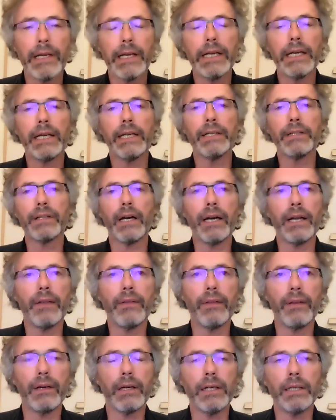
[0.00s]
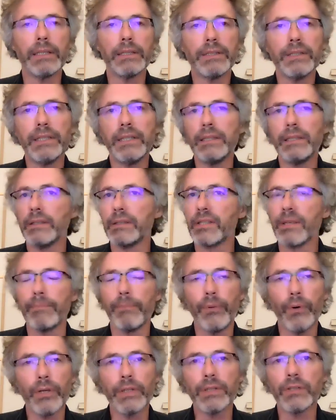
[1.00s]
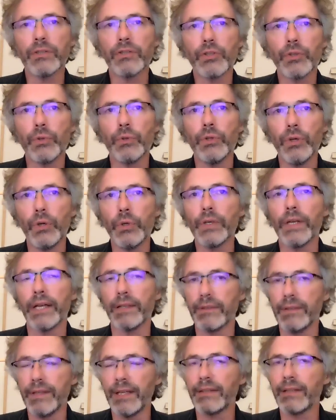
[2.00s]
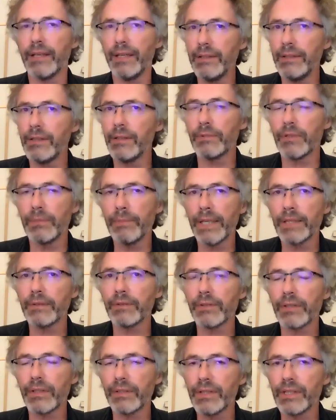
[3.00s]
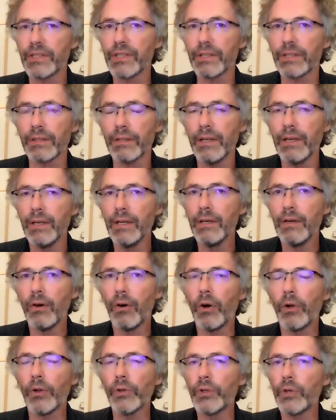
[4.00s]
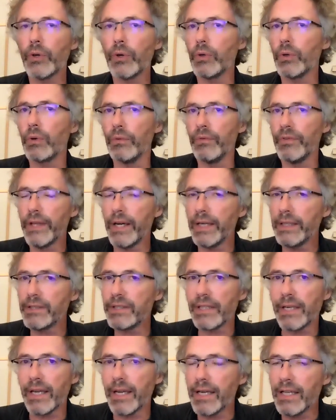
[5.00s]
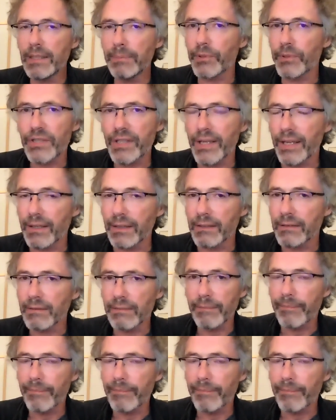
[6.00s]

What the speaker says: And I think it's important to know that in the Tibetan tradition, although 98%